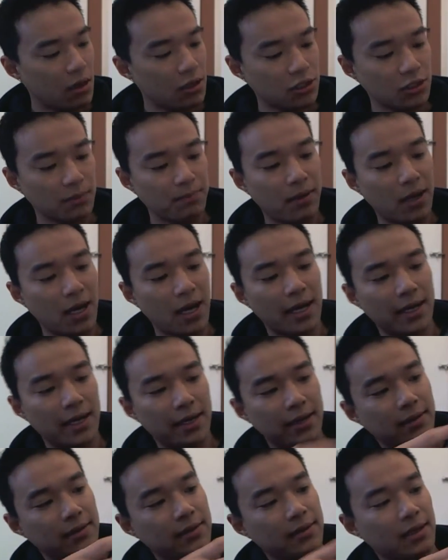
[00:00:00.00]
Also
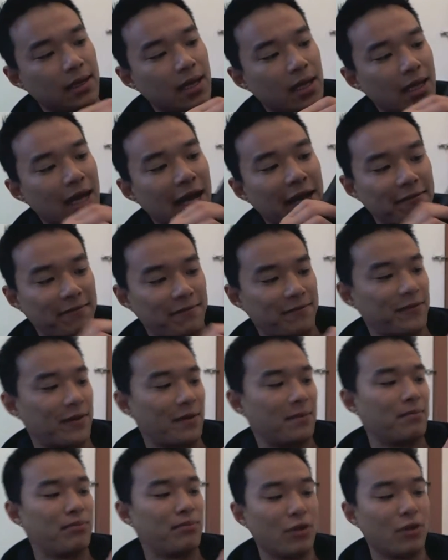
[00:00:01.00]
bought a light
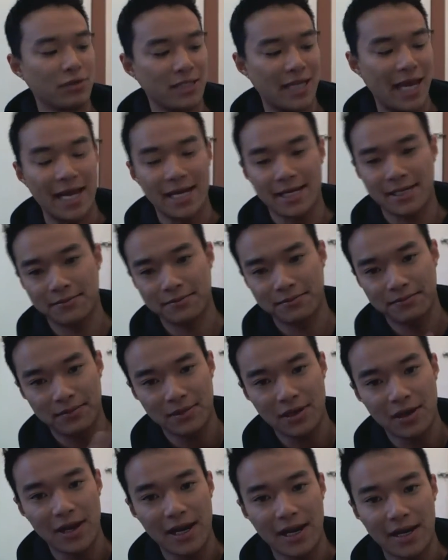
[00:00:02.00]
from ProTech.
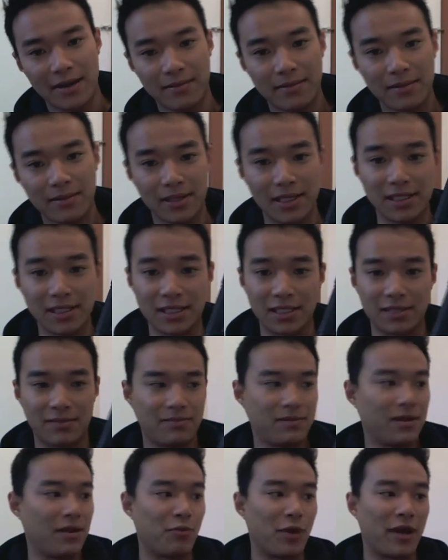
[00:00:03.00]
Alright, this
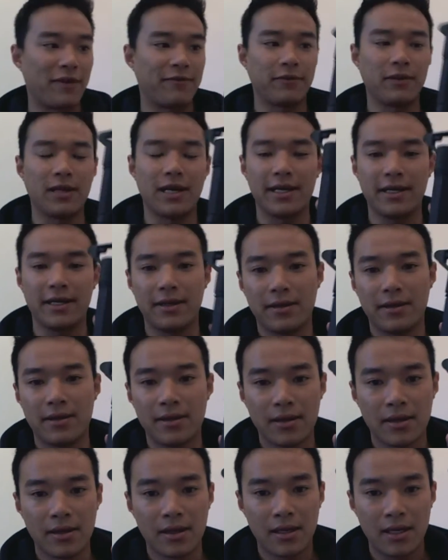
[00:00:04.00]
is a rifle light.
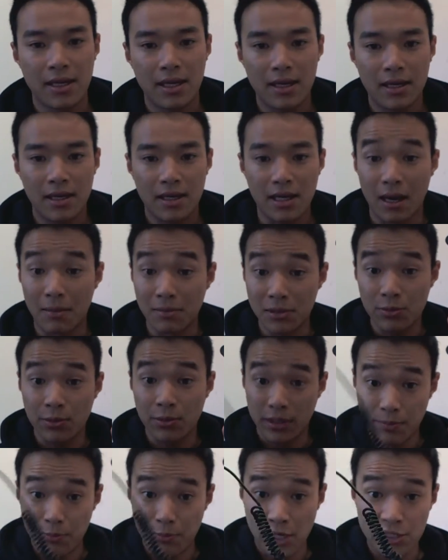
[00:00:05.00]

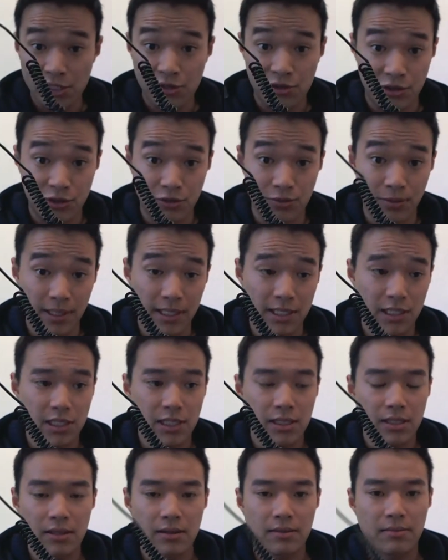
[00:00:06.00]
Comes with a pressure
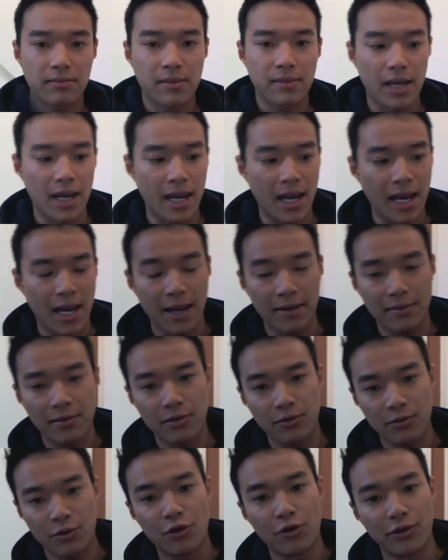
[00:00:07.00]
switch.
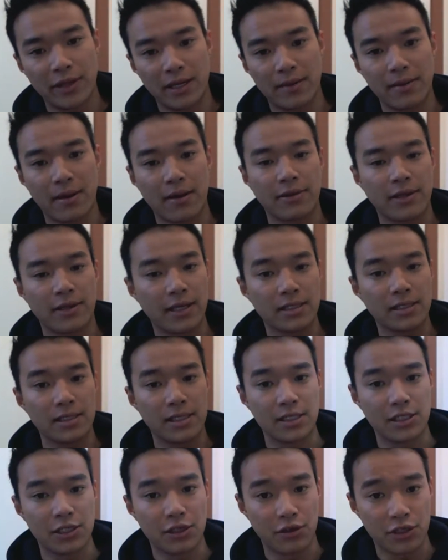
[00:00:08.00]
And the cool thing about
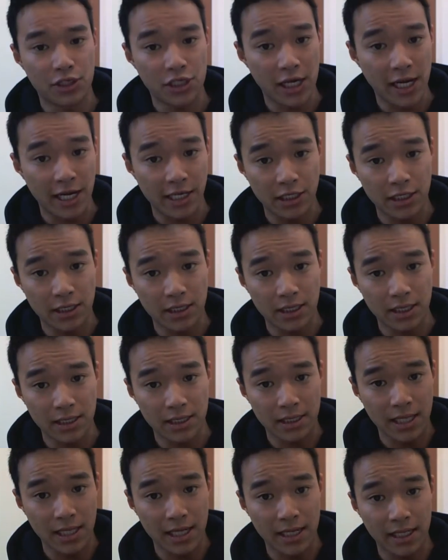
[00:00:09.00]
this is you can change
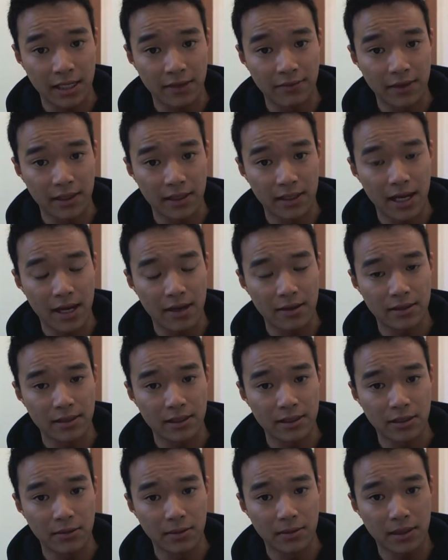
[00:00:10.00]
the setting of it. Now
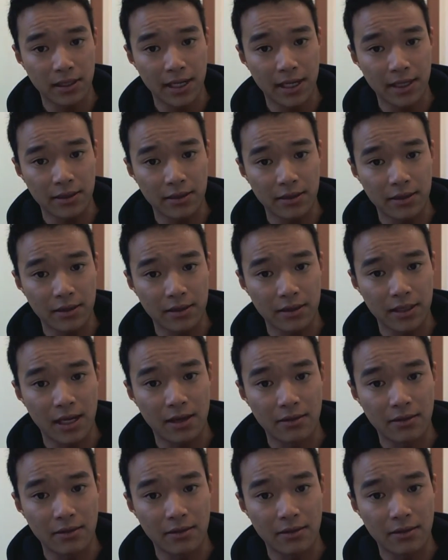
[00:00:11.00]
it's a little bit lighter.